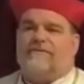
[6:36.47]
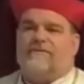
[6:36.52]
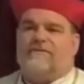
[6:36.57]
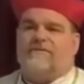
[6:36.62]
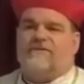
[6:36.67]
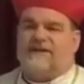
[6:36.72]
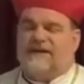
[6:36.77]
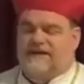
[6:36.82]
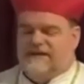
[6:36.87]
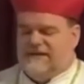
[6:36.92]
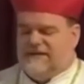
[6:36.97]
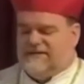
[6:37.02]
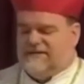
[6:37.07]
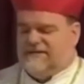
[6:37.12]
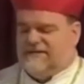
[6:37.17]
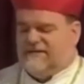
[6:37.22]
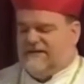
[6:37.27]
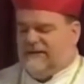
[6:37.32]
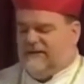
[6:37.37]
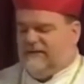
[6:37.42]
So St.
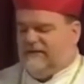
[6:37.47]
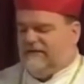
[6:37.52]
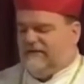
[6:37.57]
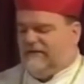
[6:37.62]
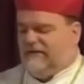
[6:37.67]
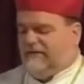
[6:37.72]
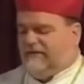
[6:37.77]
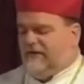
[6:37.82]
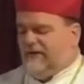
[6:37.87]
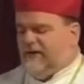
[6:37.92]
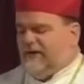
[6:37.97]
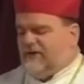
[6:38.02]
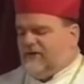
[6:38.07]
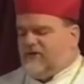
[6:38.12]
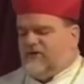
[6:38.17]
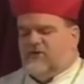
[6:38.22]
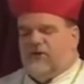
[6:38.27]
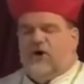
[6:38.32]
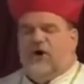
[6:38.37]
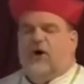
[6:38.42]
Augustine tells us,
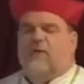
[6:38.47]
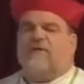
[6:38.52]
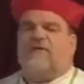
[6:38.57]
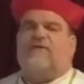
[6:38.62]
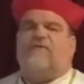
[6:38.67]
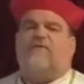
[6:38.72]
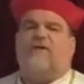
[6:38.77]
Saul was